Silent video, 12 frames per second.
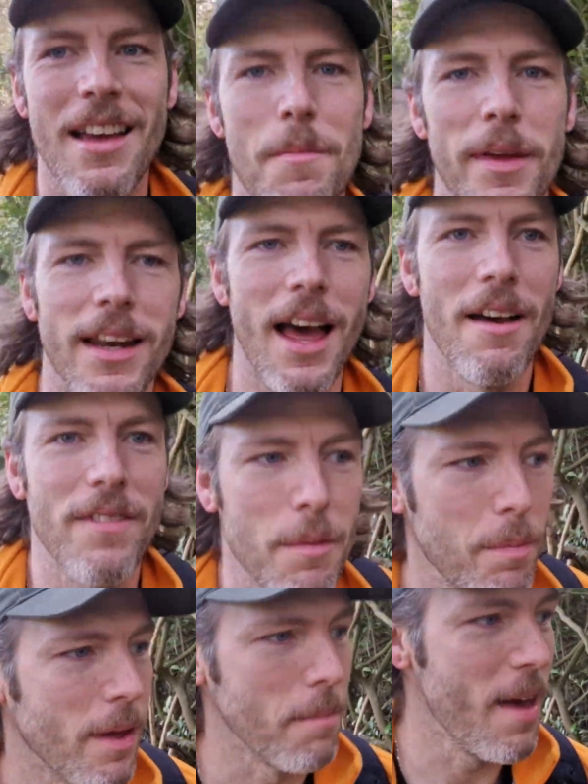Being laughed
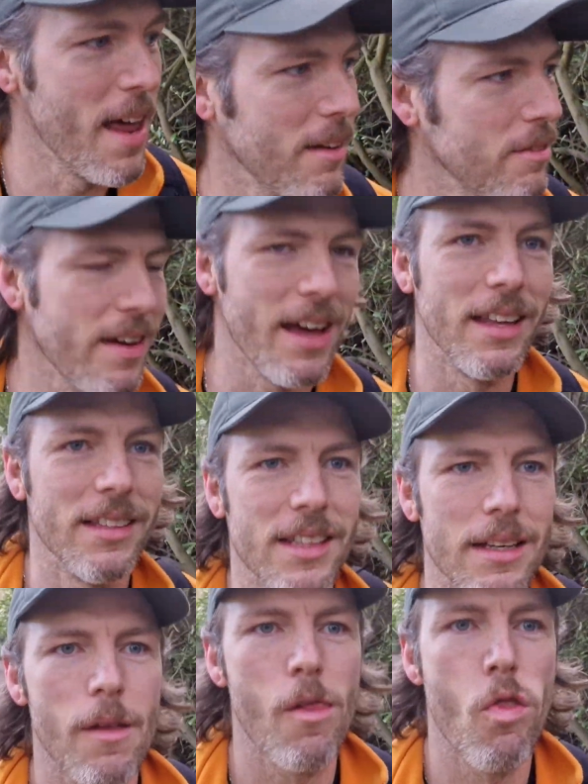at by men in vans
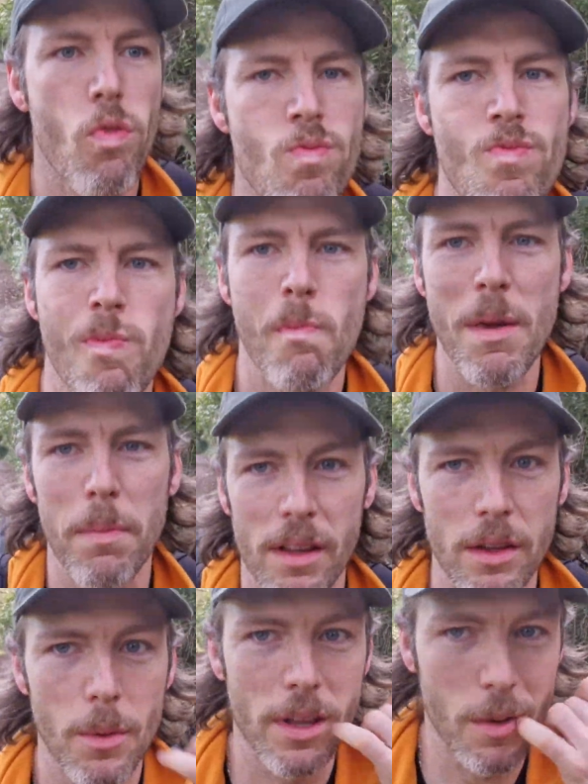and people on
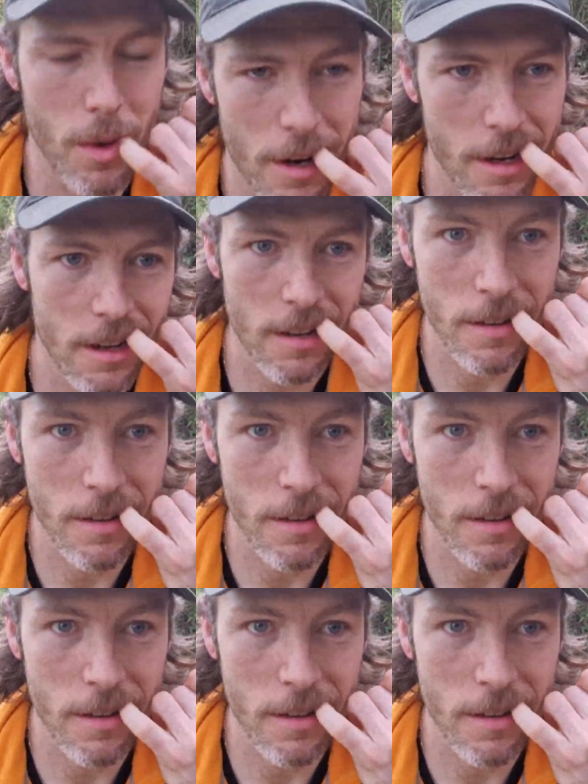their way to work.